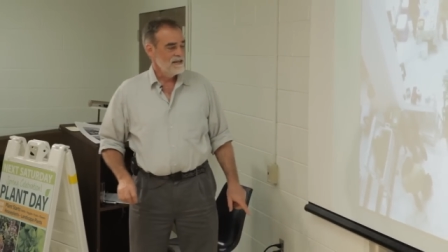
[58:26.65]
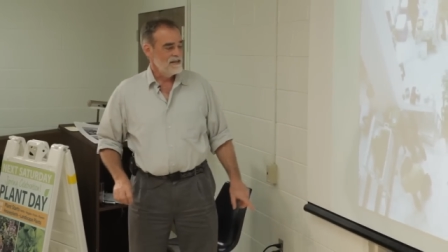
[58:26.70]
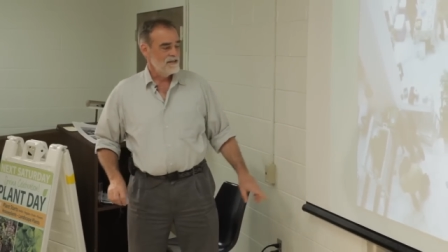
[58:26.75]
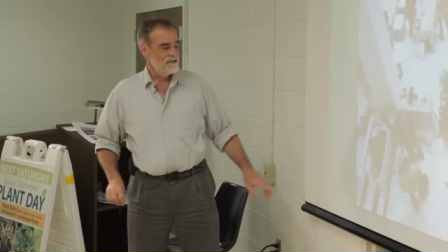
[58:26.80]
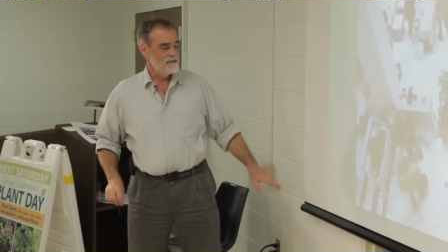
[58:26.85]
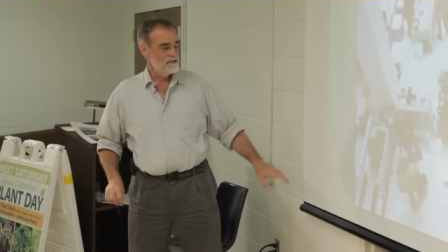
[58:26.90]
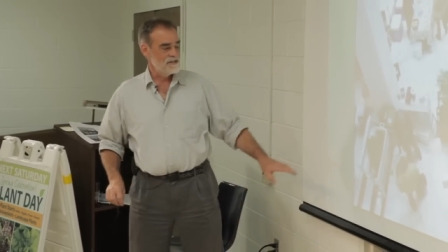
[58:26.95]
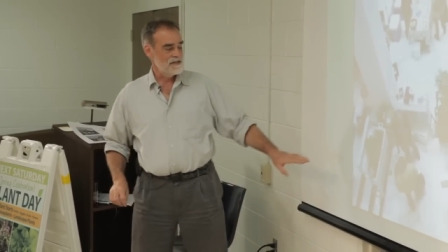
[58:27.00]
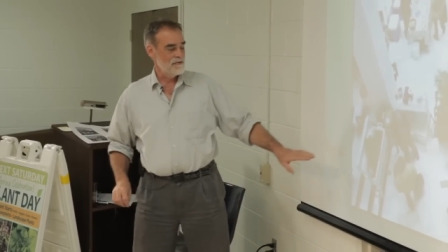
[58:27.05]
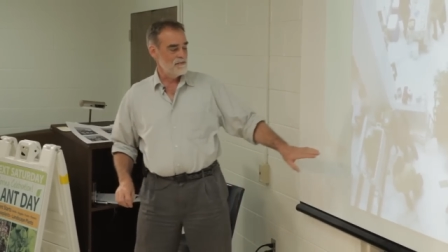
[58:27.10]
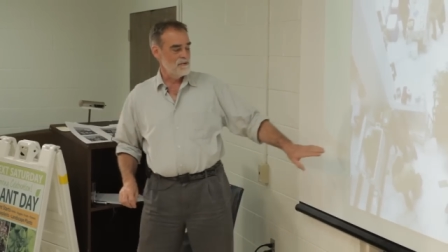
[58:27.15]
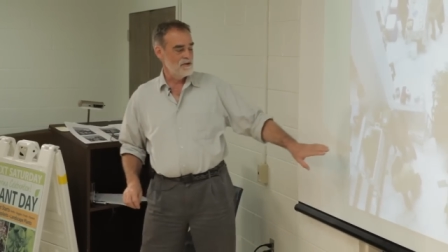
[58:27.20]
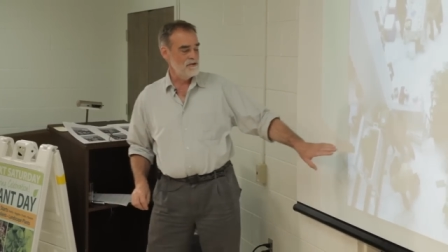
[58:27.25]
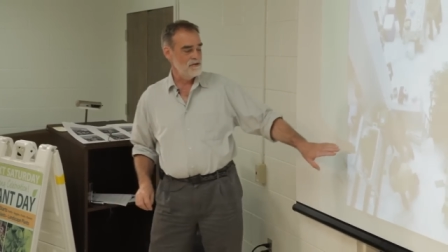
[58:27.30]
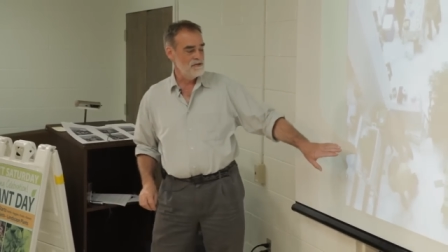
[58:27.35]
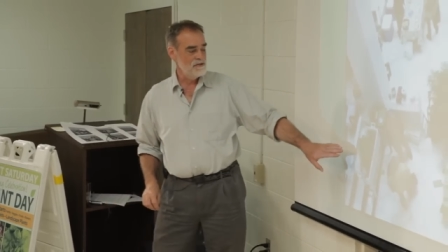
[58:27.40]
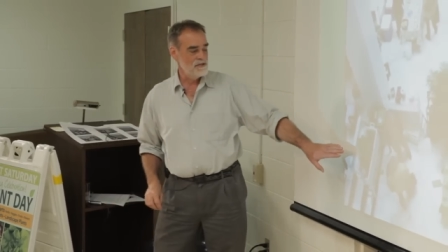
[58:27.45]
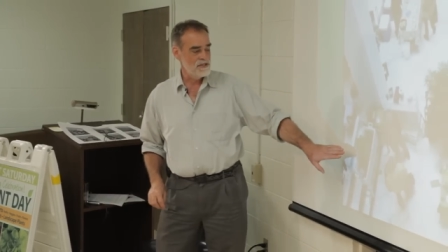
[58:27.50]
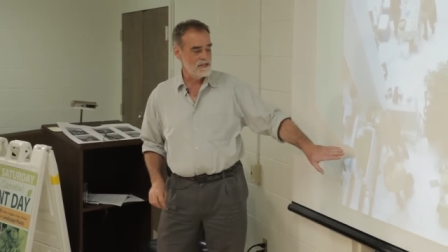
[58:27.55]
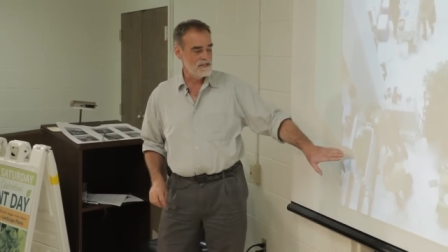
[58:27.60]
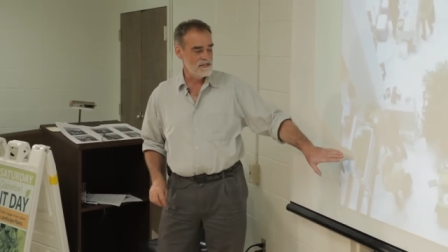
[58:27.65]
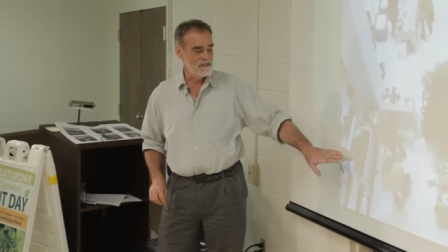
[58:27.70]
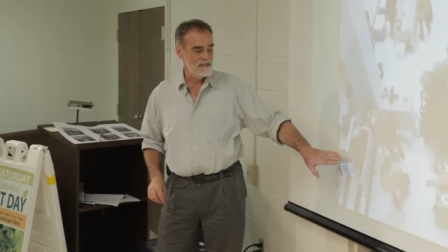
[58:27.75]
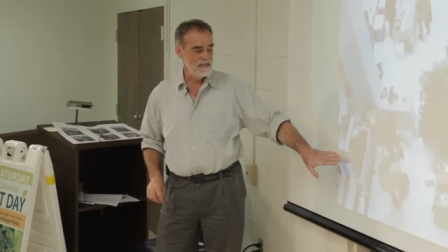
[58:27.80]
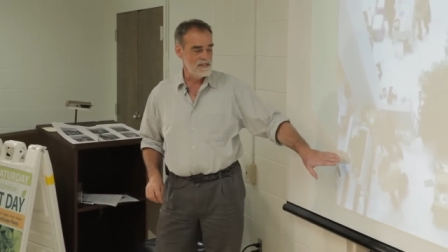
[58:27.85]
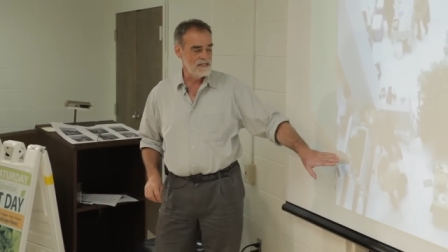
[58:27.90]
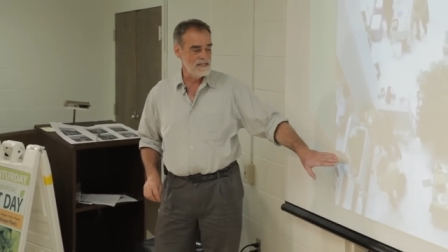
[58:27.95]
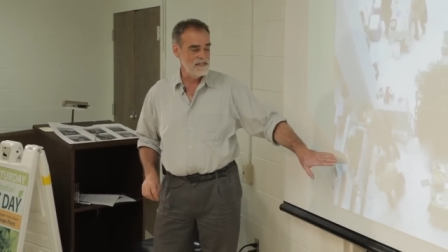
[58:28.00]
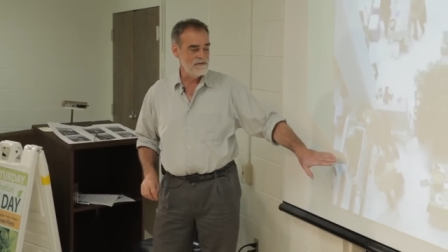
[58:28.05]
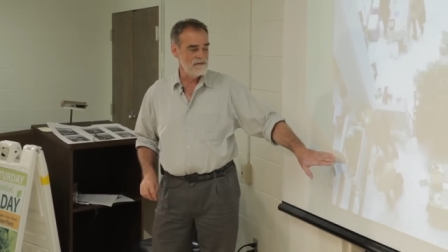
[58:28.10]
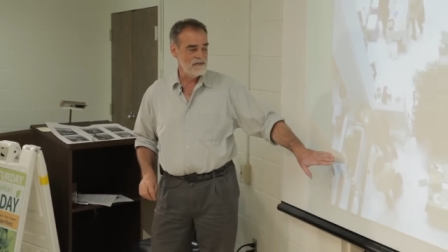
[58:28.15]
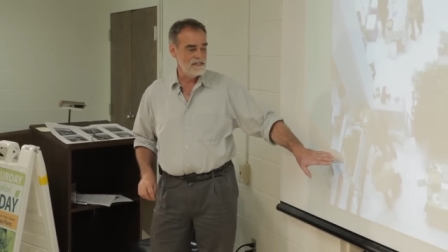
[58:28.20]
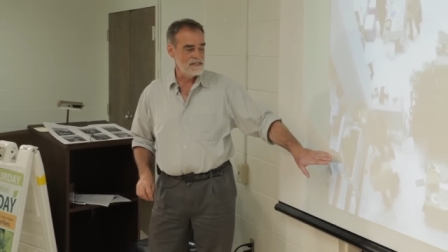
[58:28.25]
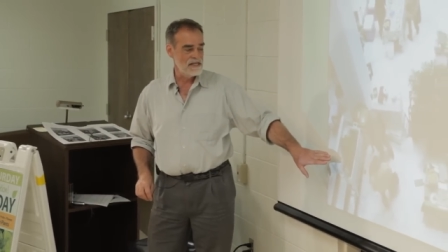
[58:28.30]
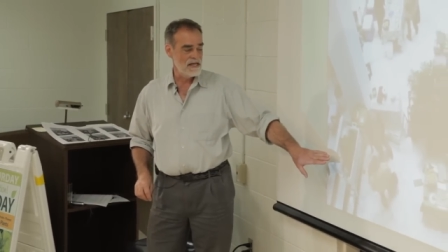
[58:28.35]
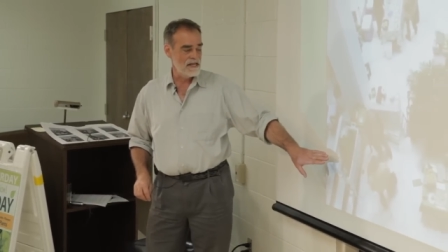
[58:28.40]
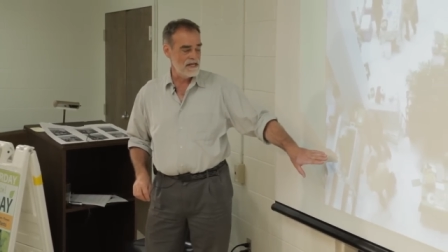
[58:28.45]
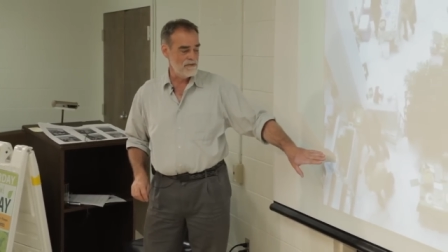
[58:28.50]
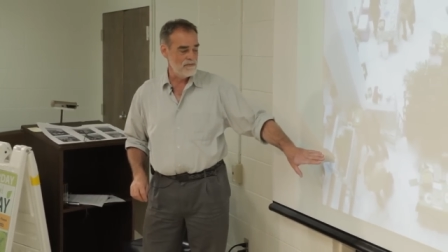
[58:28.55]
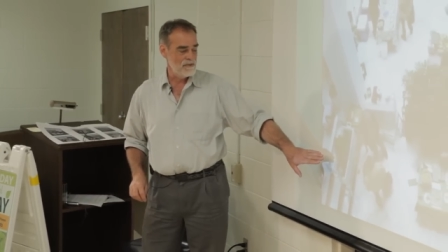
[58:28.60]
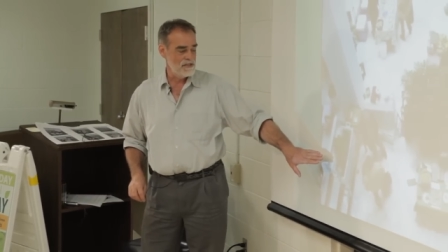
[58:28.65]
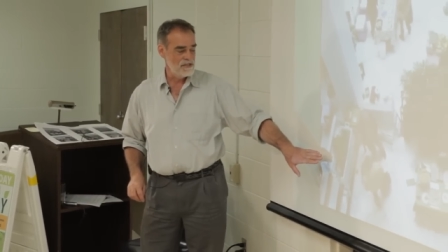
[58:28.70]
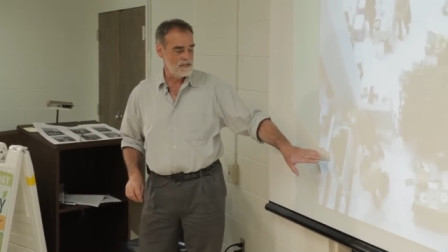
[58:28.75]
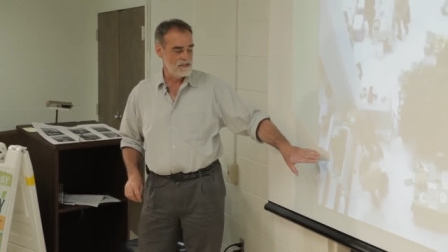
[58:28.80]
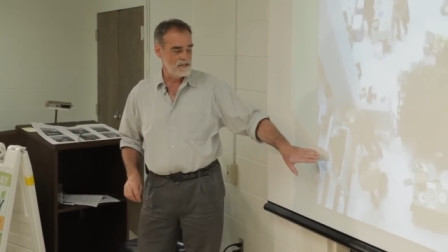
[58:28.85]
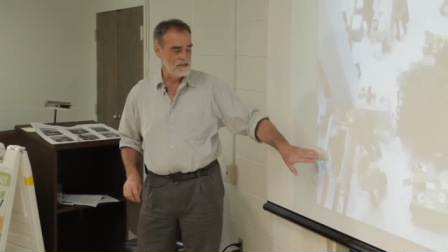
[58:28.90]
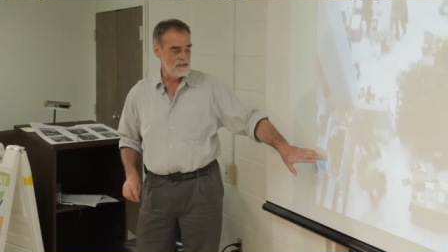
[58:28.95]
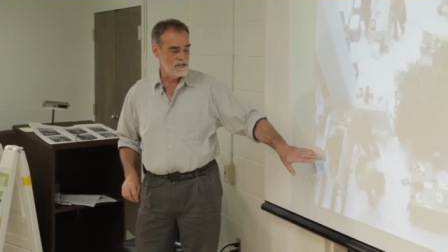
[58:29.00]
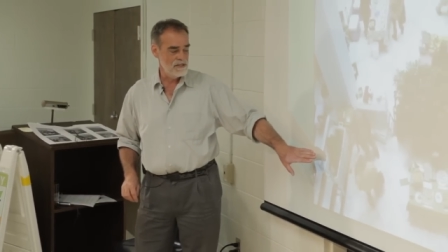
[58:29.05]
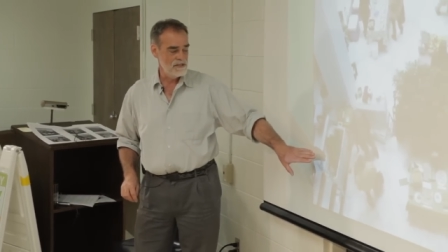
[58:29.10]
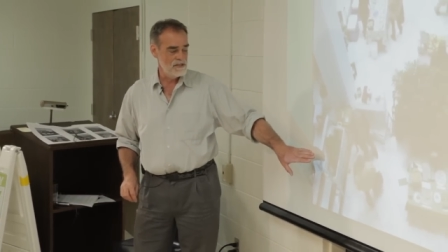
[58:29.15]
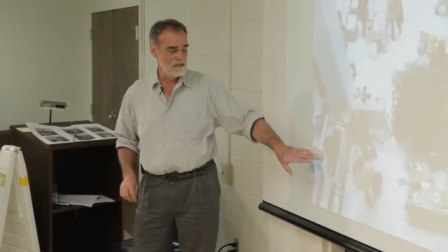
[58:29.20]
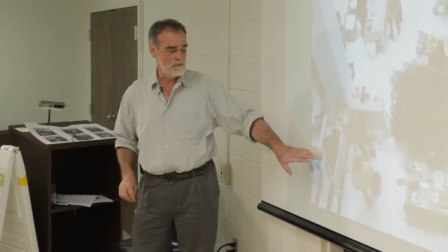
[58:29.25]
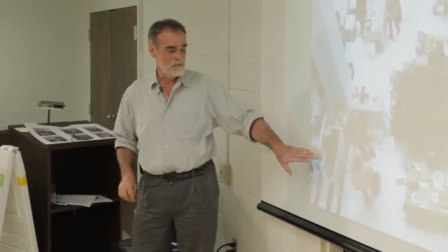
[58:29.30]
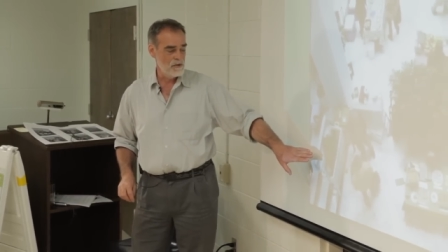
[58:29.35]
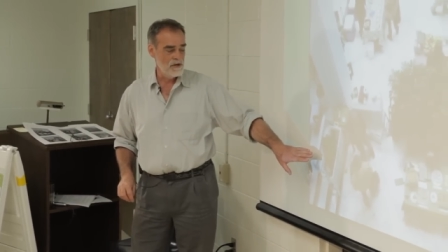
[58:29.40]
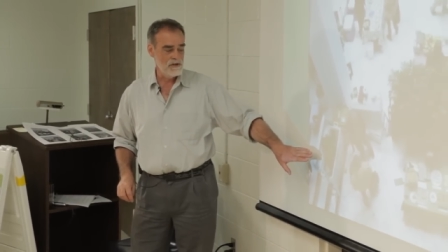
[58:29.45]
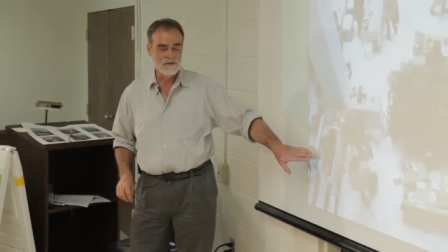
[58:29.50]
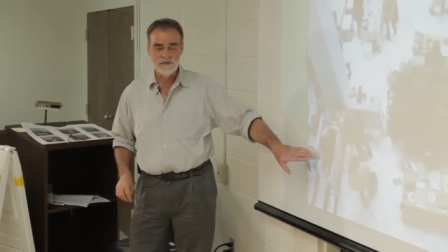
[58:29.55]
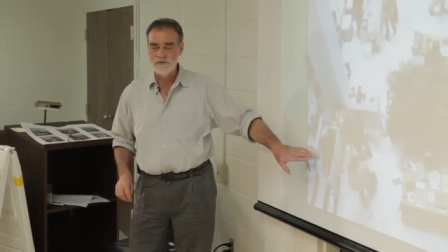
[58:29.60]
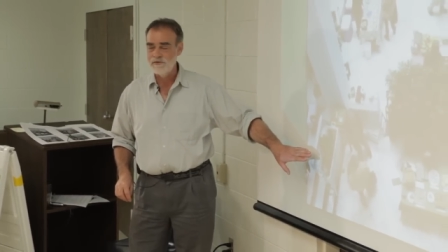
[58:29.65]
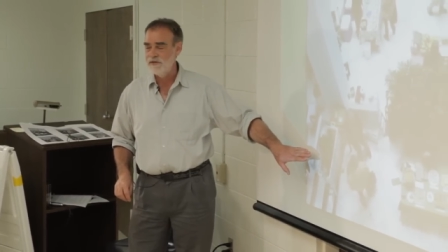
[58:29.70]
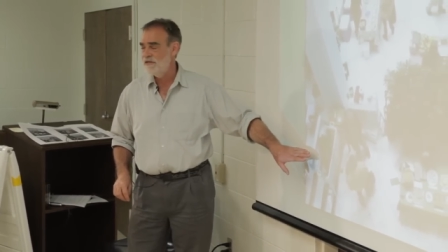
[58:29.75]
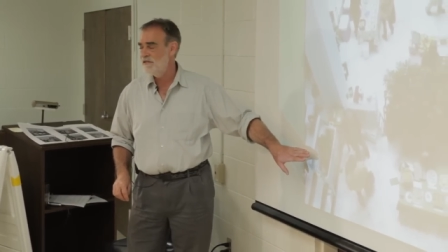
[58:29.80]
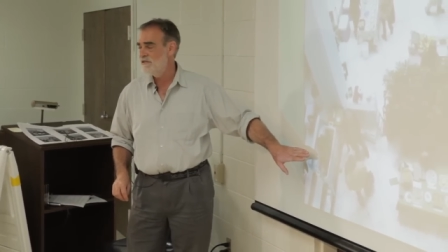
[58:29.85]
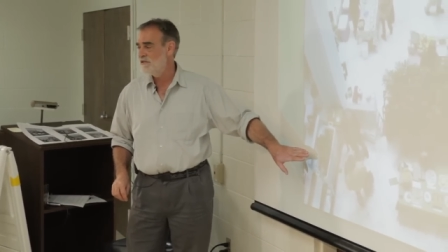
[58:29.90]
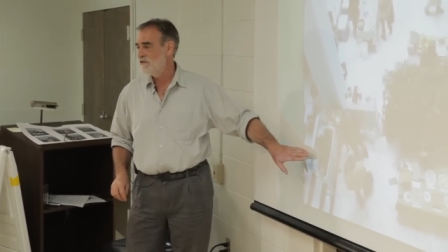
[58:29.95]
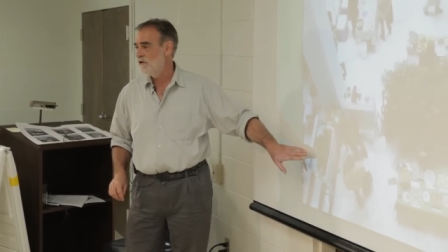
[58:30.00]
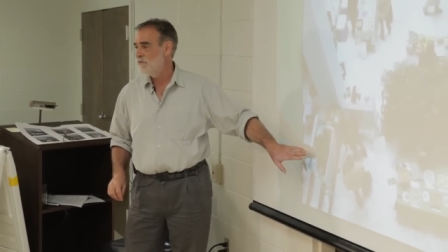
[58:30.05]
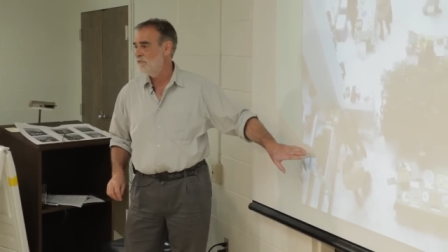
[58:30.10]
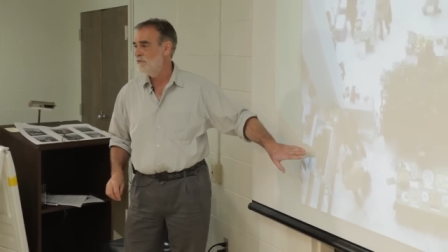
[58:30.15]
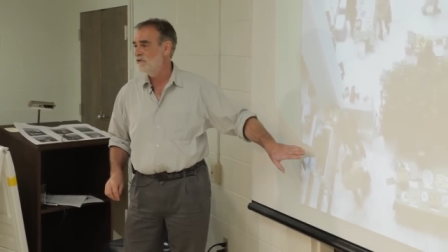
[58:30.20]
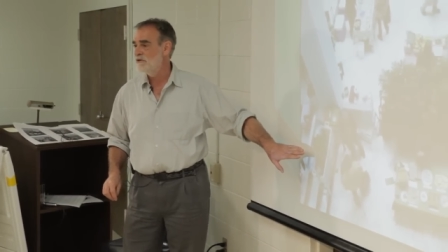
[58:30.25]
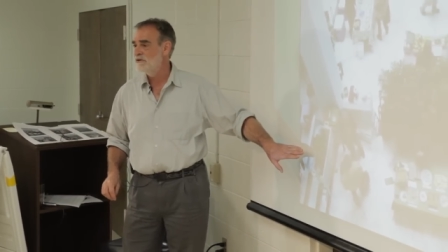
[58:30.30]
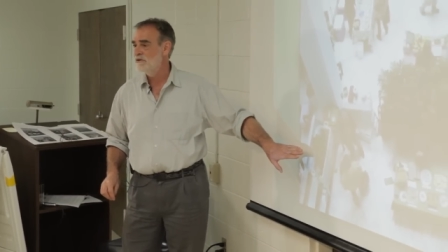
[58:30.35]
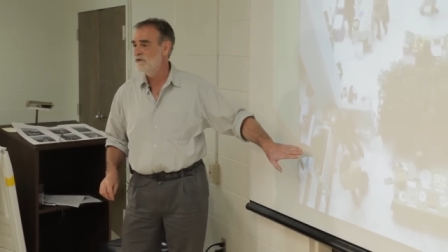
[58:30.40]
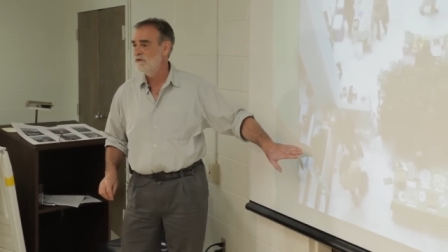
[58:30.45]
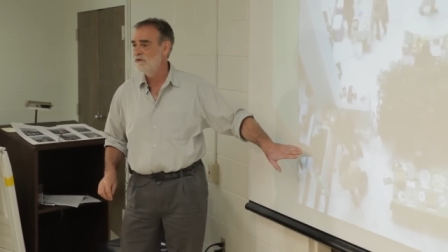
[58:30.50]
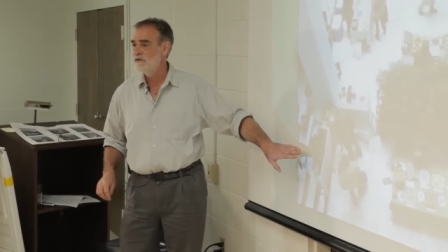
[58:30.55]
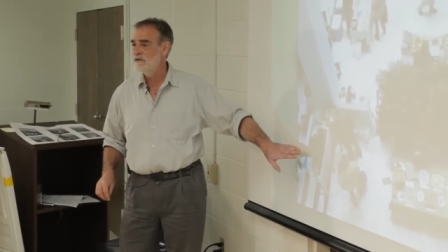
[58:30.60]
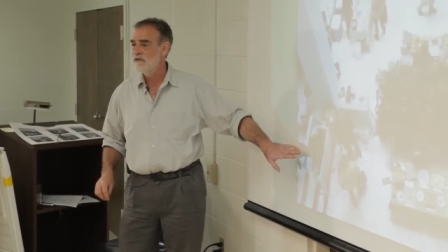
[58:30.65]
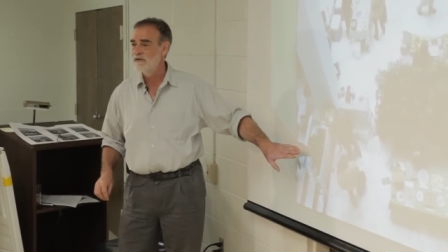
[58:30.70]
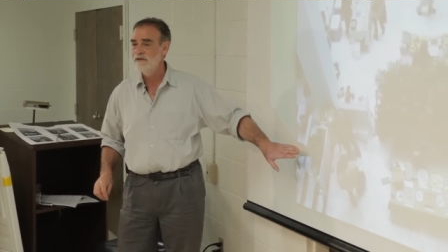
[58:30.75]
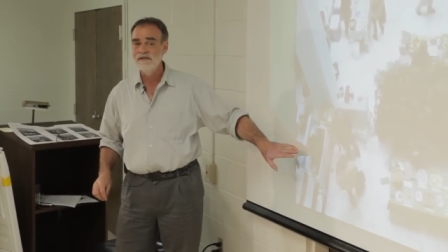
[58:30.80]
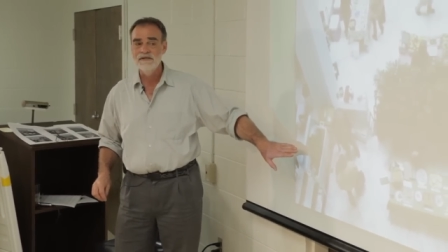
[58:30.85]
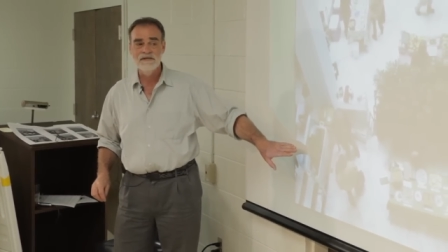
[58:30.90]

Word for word: Here's someone who's just isn't even set up. He just he just bought his greens and opened the cooler.